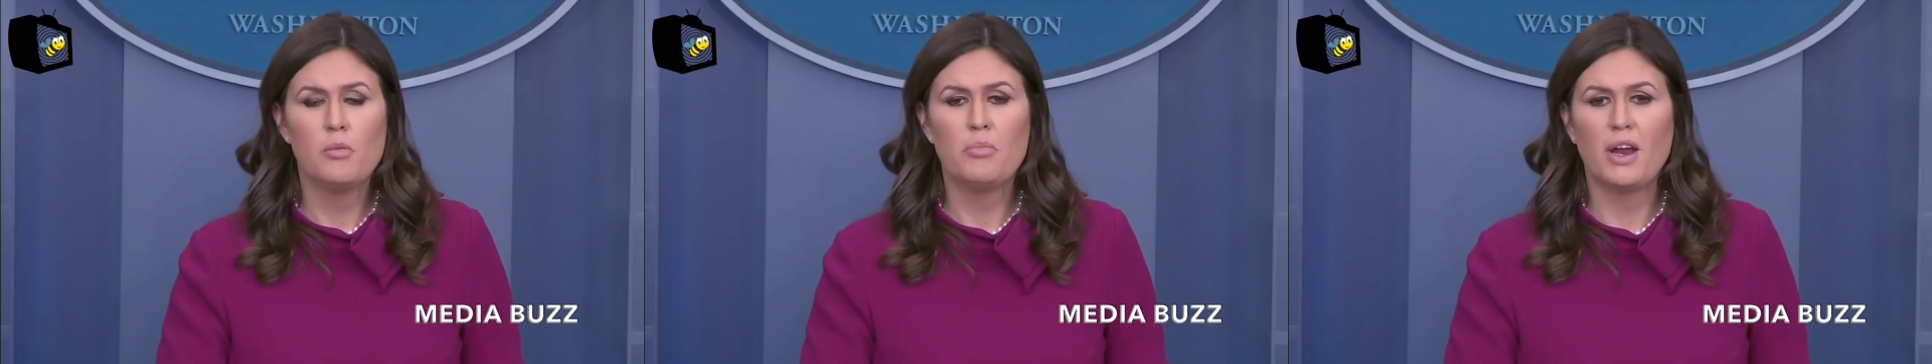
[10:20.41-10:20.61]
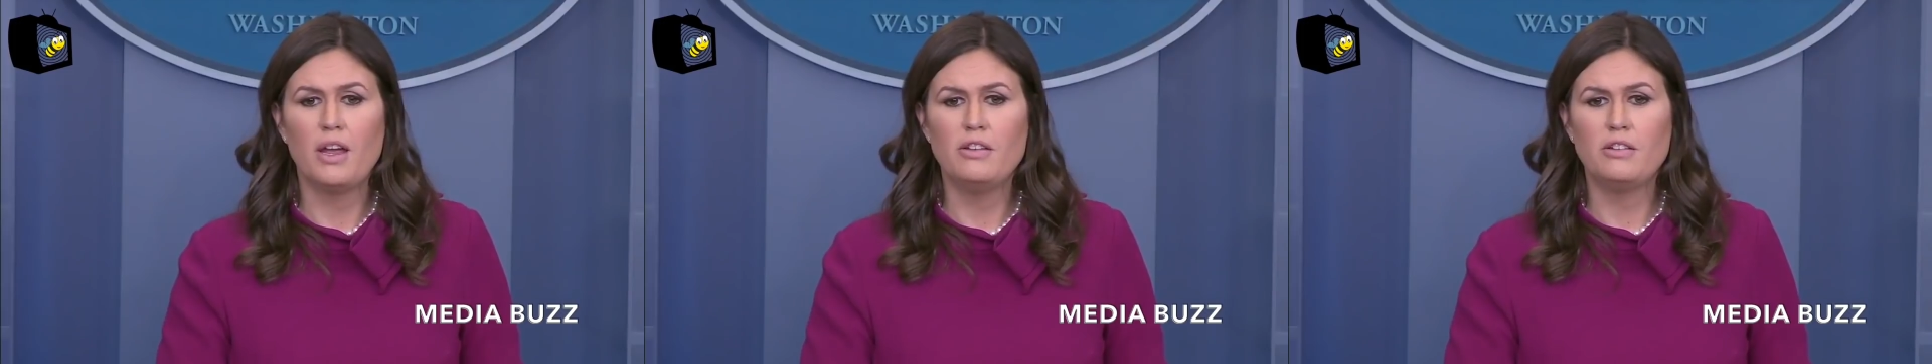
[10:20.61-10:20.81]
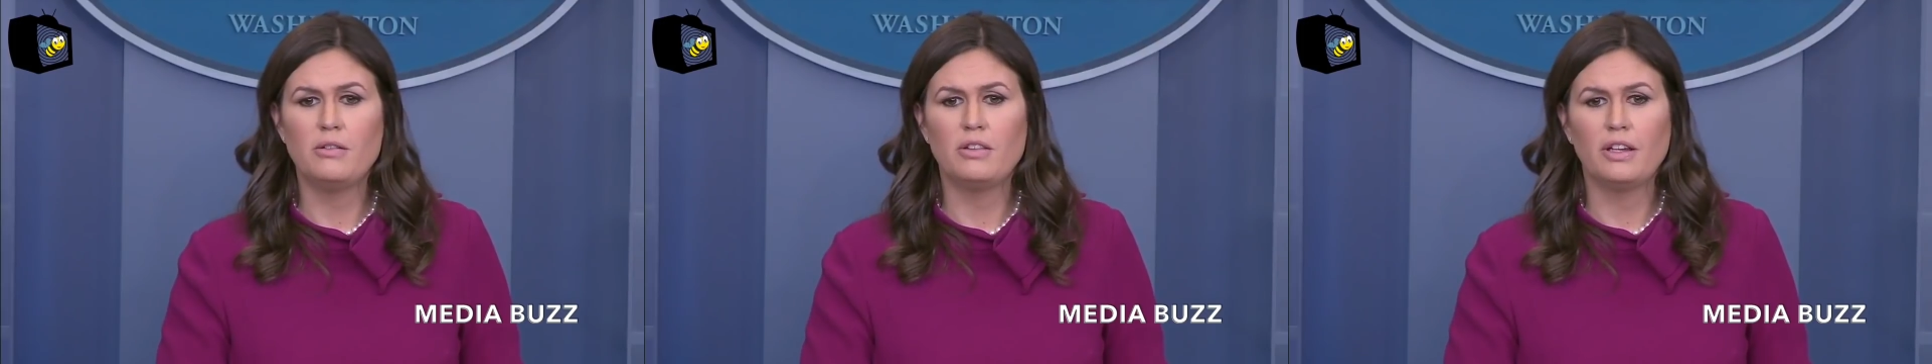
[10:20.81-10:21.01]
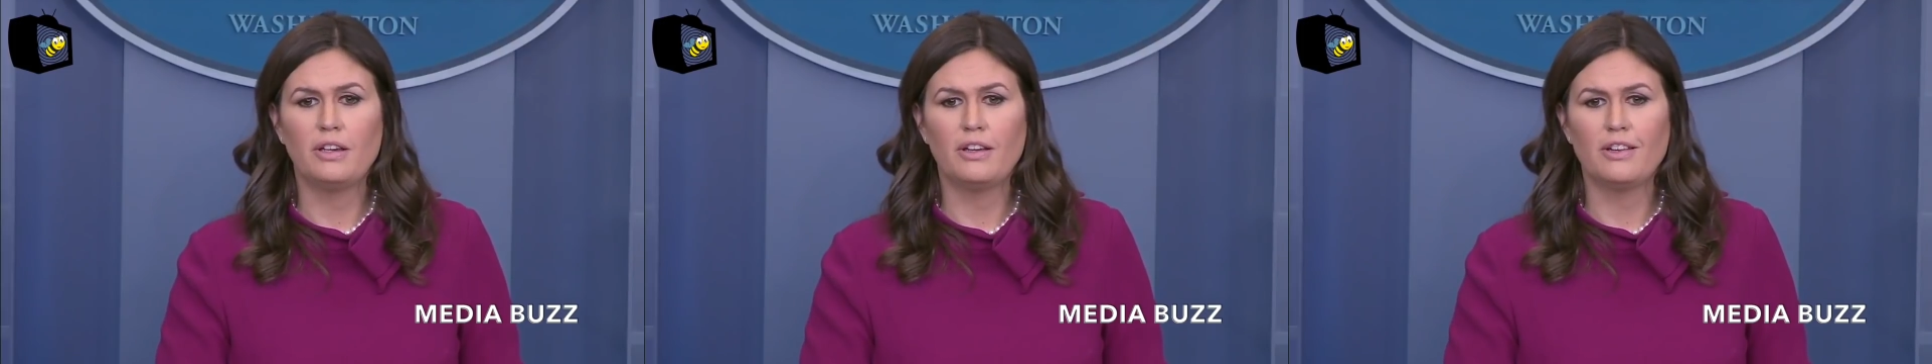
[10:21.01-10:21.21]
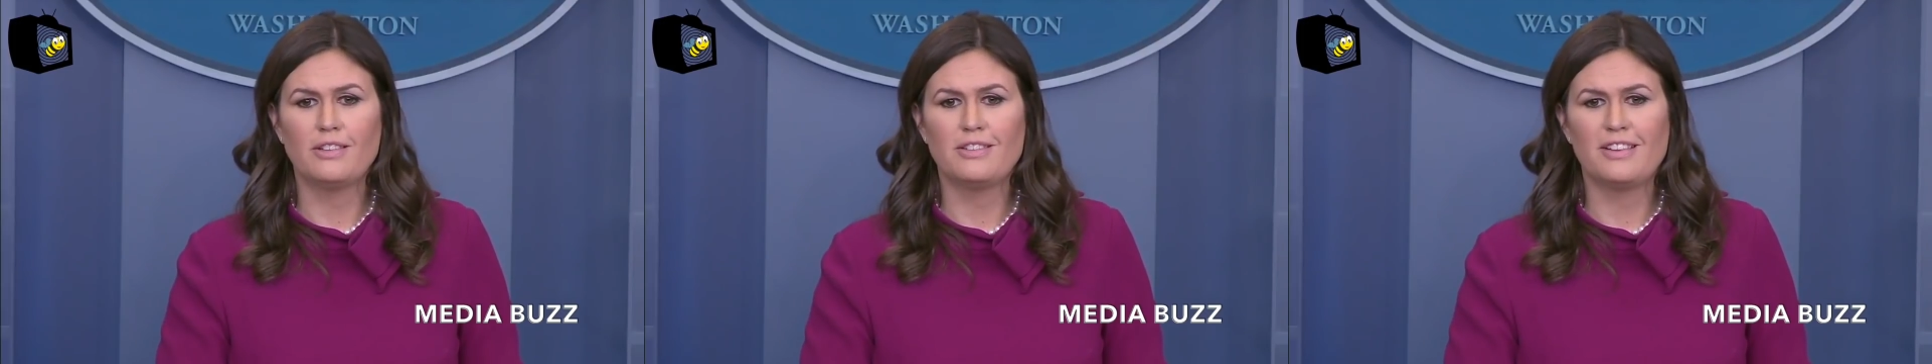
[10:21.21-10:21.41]
but I do
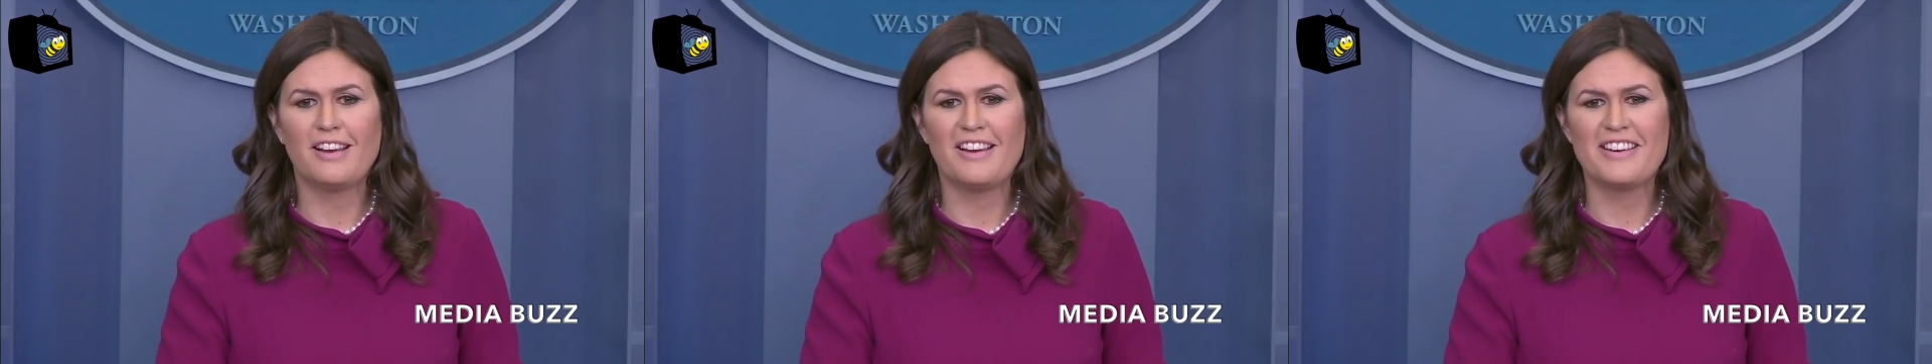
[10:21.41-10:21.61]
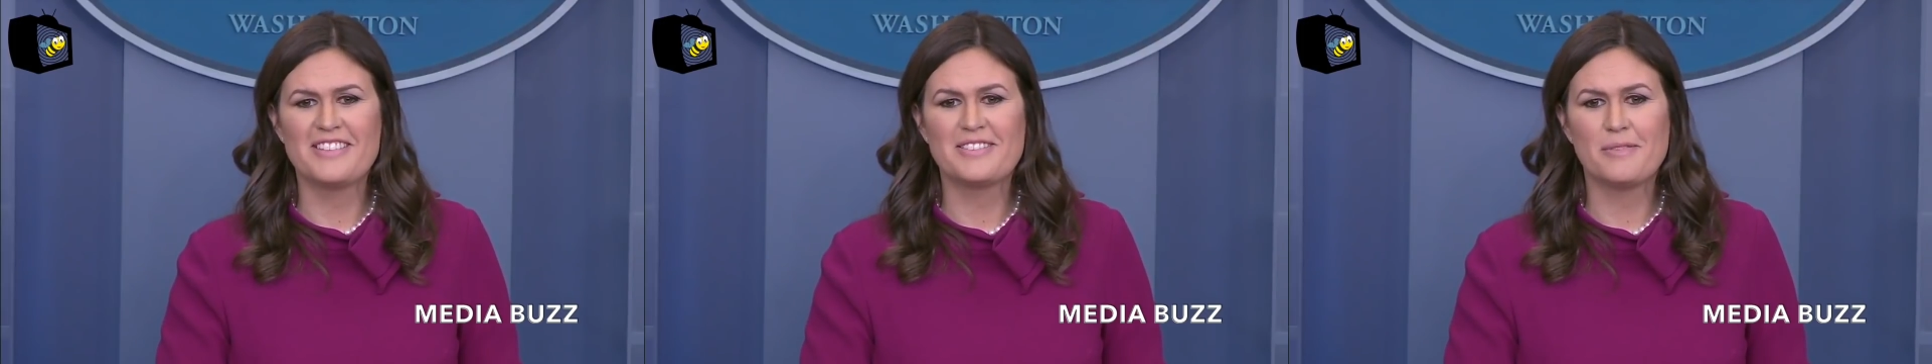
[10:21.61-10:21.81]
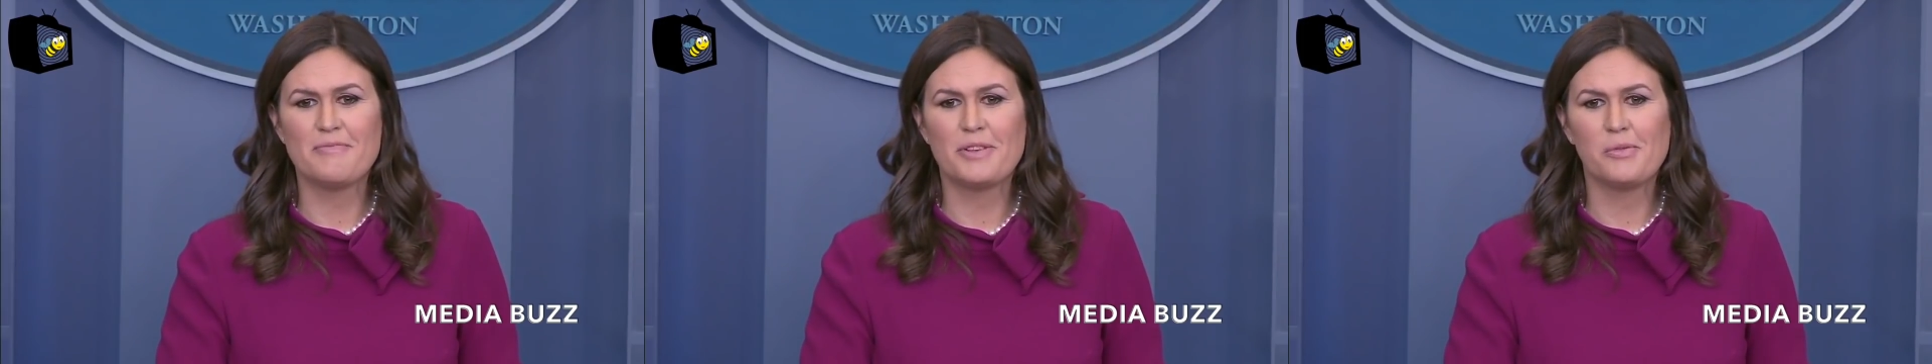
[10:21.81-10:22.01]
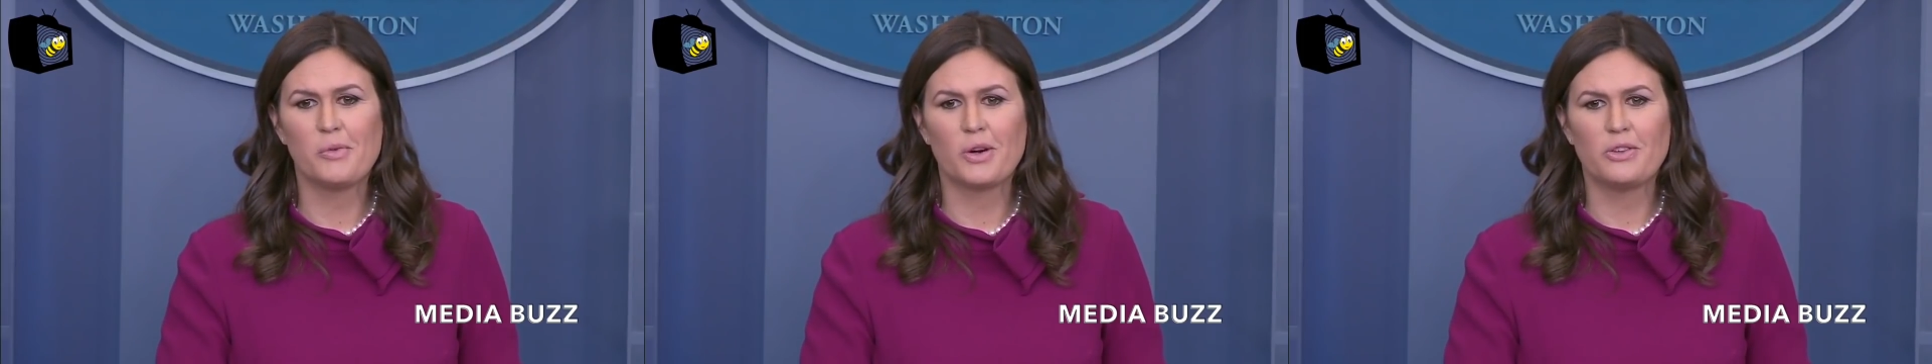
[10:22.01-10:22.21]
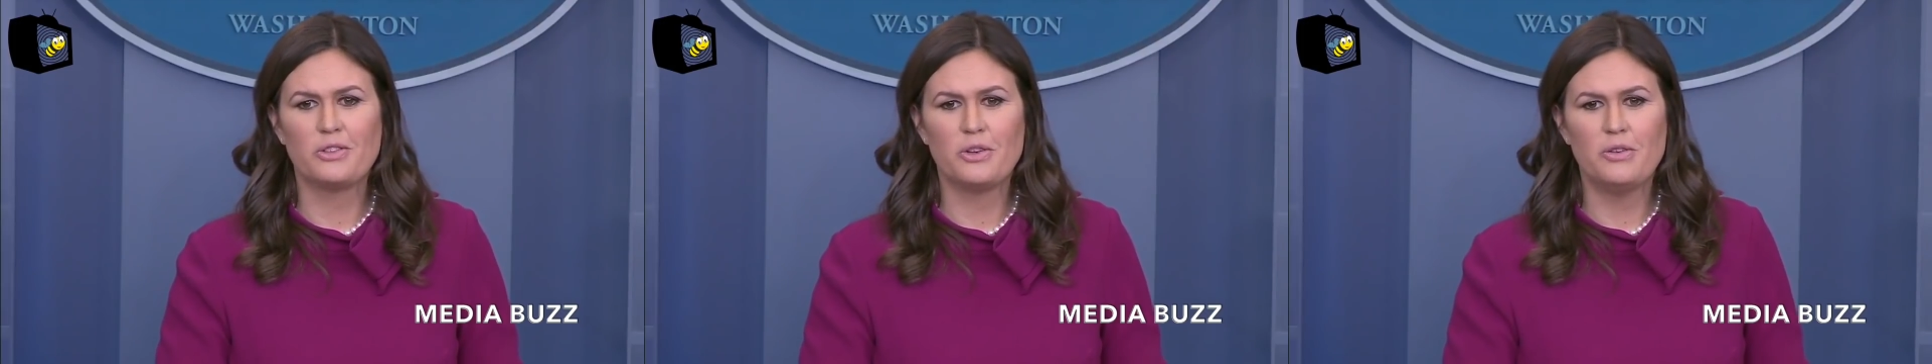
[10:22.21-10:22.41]
think it's something
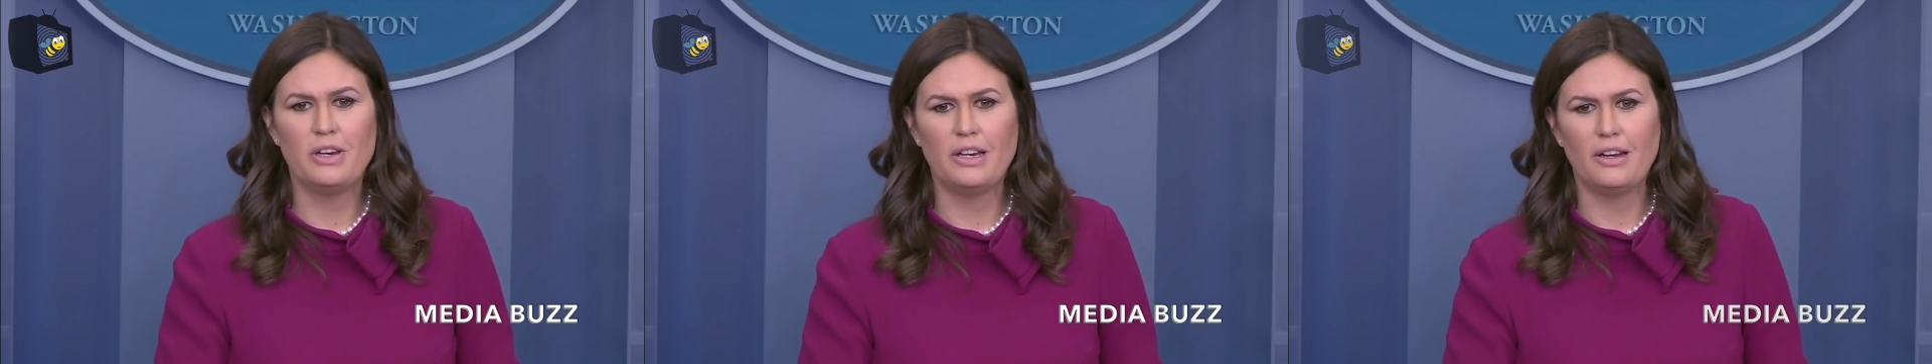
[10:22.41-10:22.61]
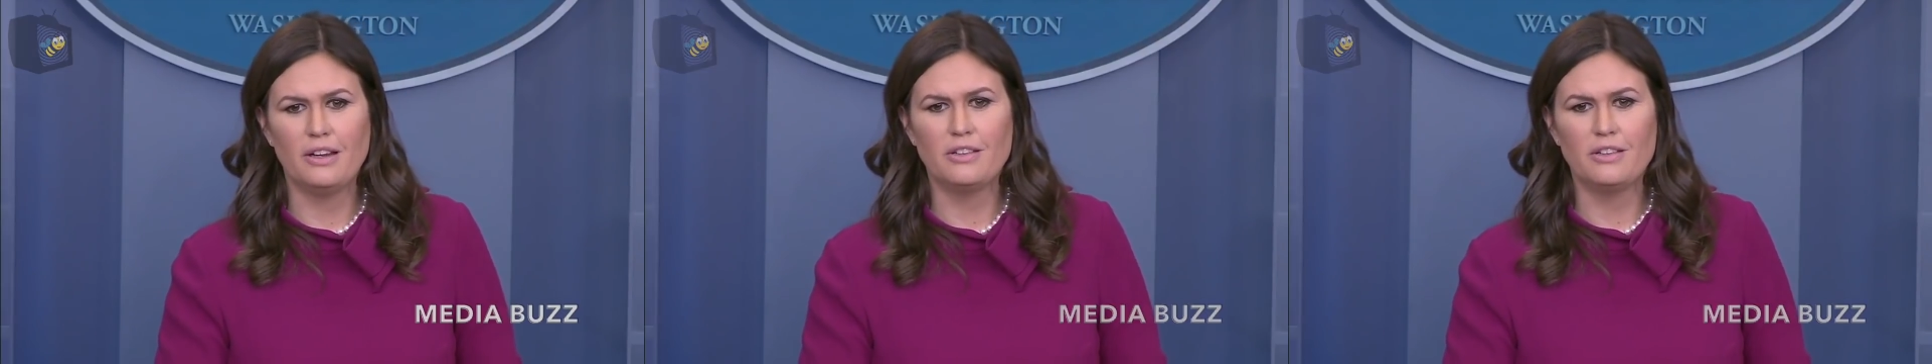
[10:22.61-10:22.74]
worth tuning